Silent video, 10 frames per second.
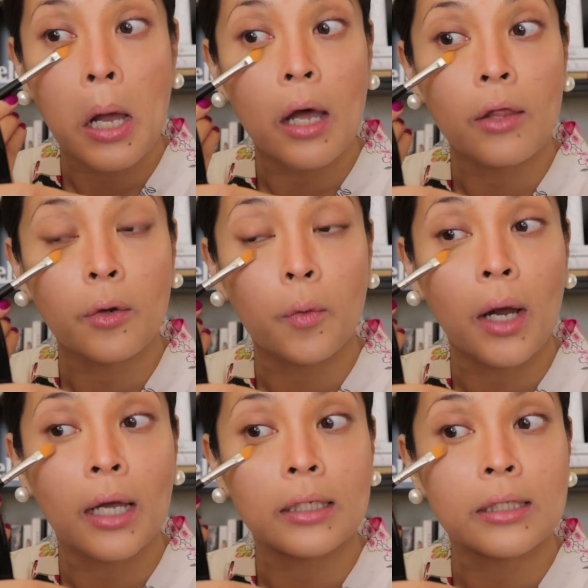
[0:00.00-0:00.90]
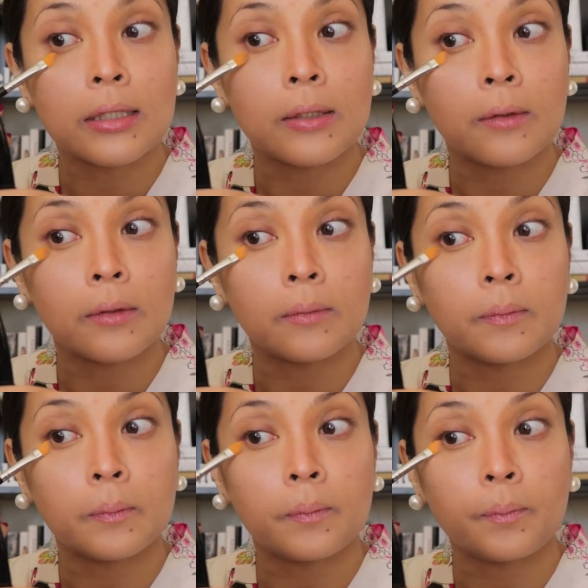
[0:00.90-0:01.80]
Otherwise,
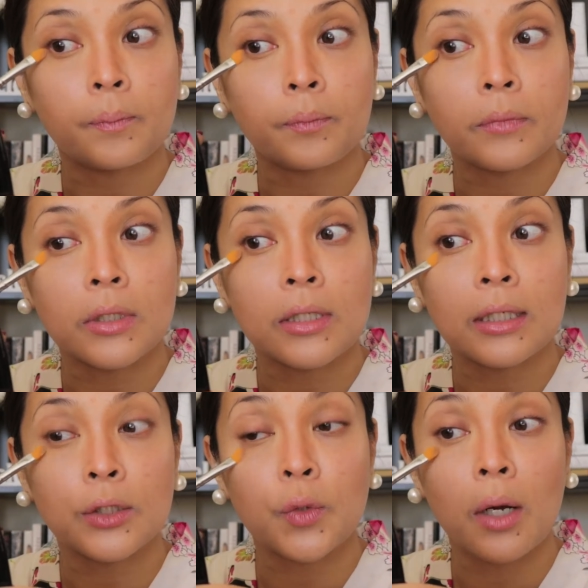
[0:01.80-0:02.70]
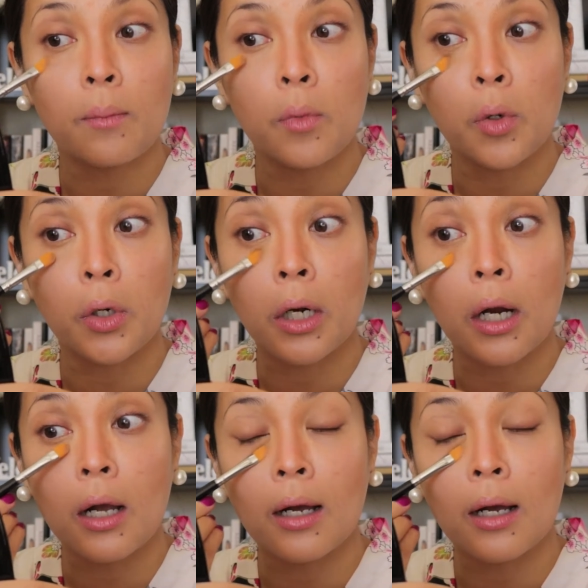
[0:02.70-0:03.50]
stick to a more